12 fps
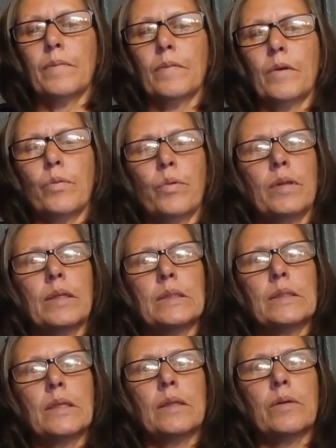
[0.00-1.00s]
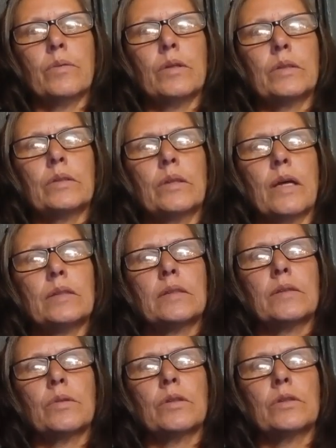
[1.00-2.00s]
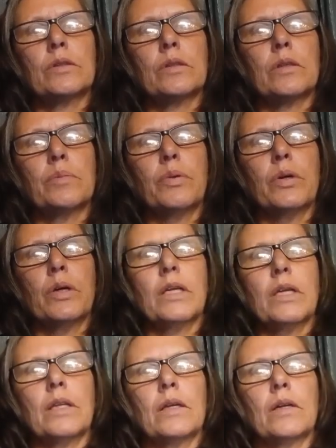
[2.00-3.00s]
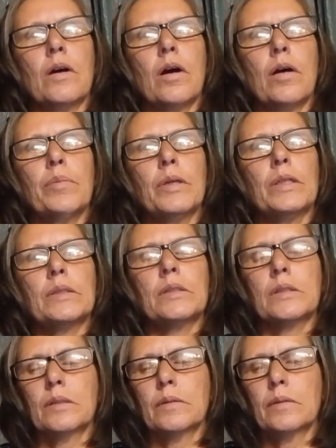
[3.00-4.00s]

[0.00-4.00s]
And when they say that word, that's the word you're going to put in the comments